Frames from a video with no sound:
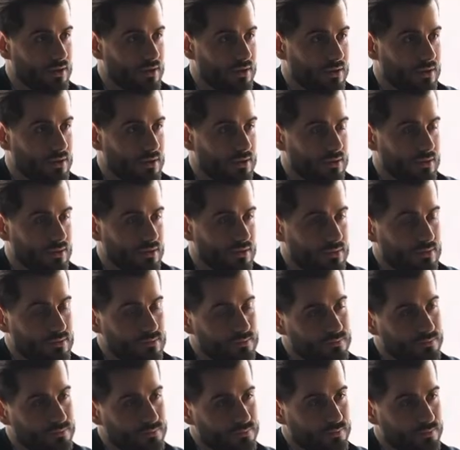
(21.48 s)
to an
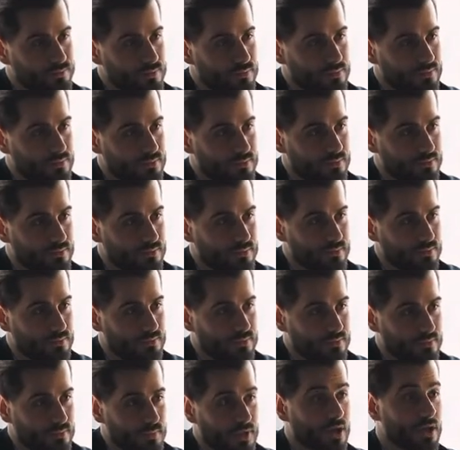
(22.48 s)
investor? Well,
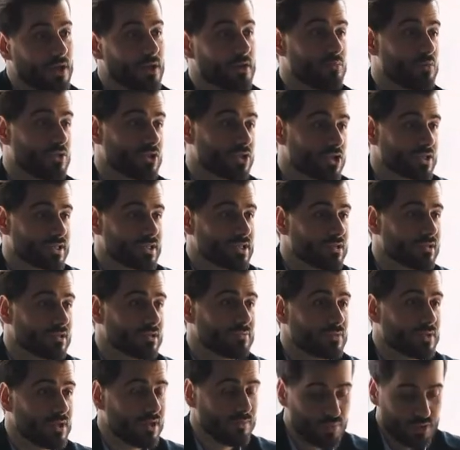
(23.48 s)
yes, you can.
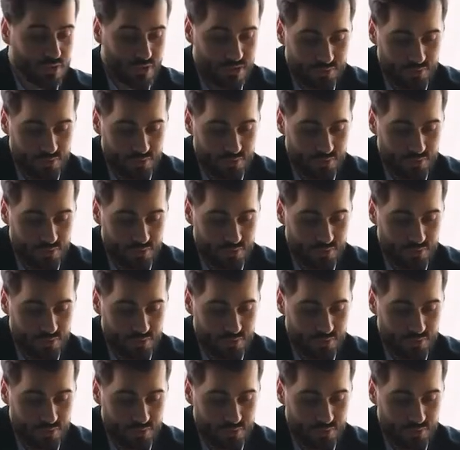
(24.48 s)
And